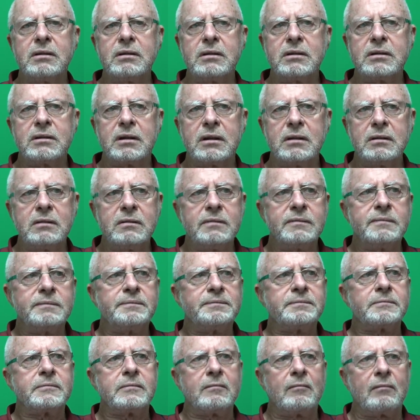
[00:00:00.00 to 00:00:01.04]
So
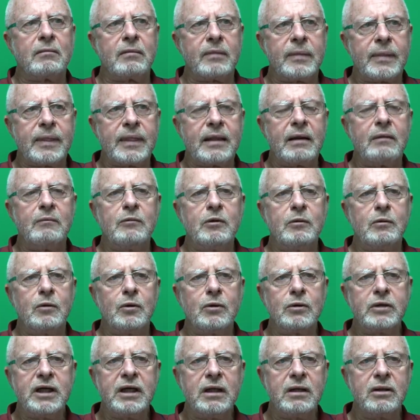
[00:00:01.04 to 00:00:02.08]
we're
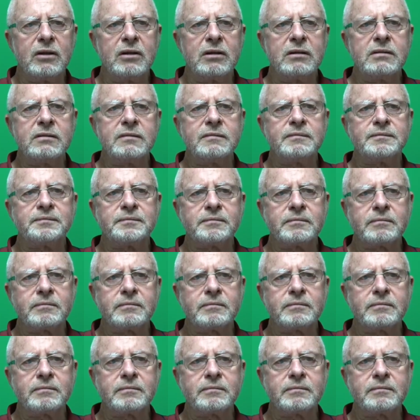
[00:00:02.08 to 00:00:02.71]
walking along,